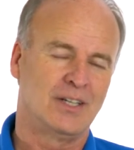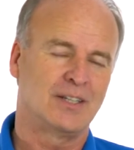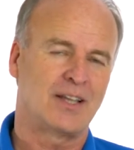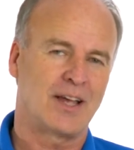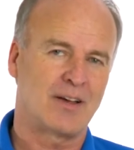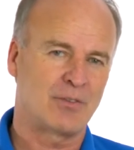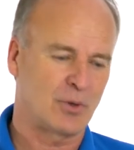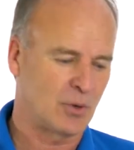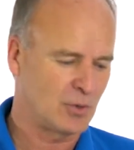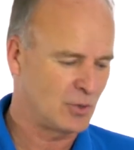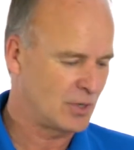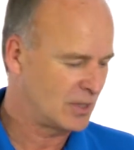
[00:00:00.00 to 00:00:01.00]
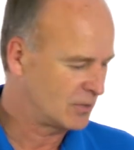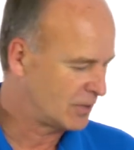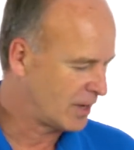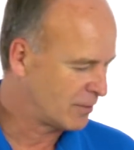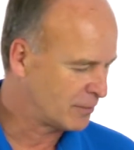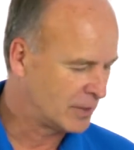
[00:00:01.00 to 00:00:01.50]
They have their own unique
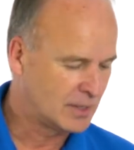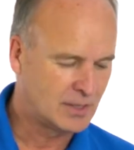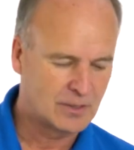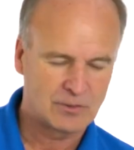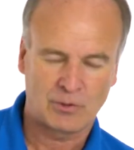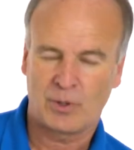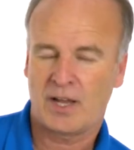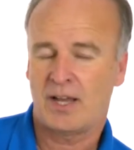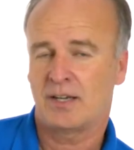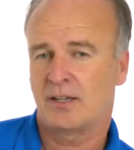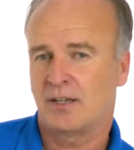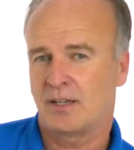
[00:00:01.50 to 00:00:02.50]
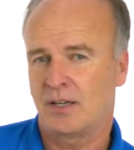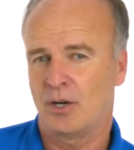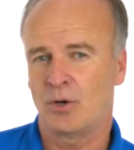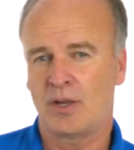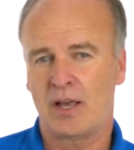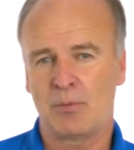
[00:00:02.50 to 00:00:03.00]
stuff. So again,
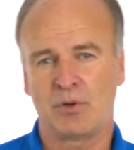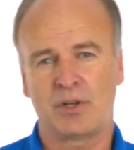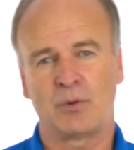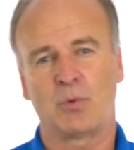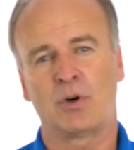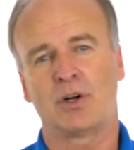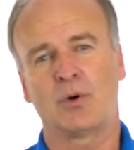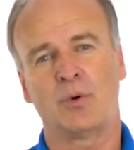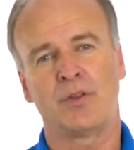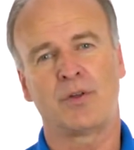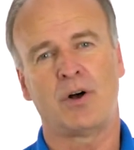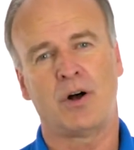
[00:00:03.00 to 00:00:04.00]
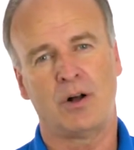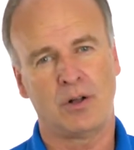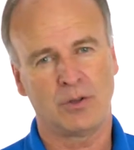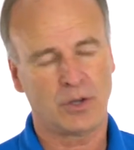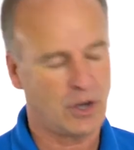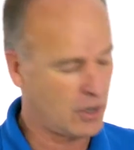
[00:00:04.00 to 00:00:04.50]
Go Cable can work with
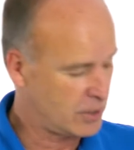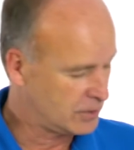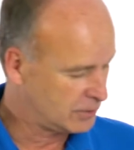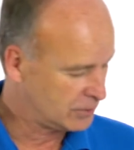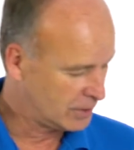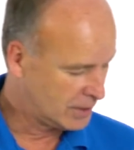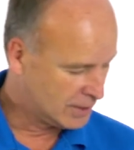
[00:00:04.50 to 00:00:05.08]
all cars.